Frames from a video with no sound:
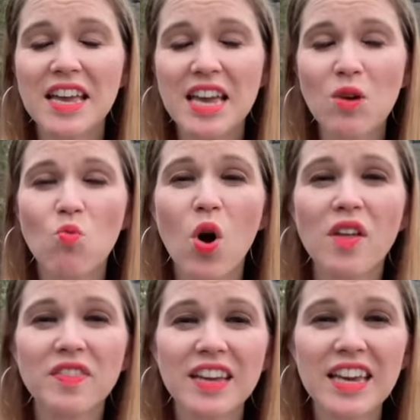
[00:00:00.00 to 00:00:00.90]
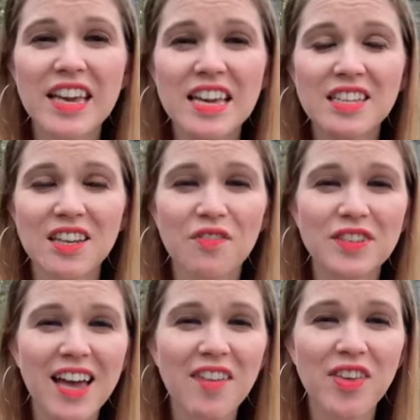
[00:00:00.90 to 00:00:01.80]
he won the keys of
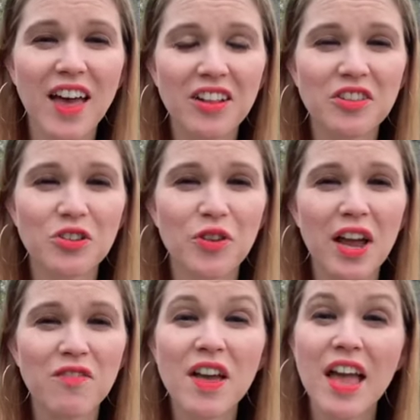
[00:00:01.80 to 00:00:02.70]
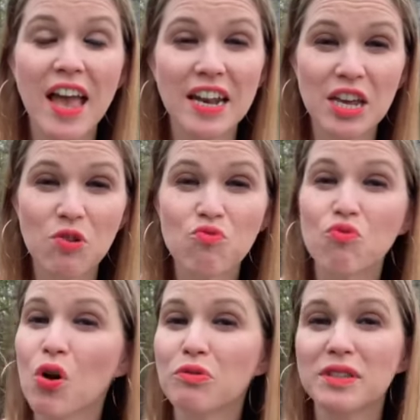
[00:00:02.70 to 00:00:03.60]
death, hell, and the grave, and he
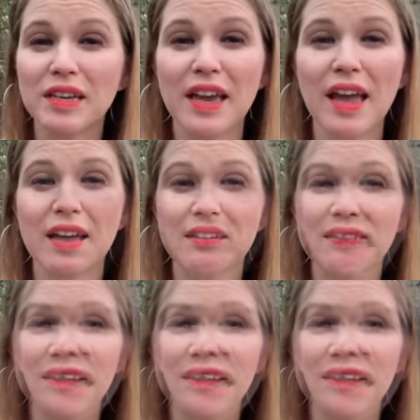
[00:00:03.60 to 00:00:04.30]
rose again.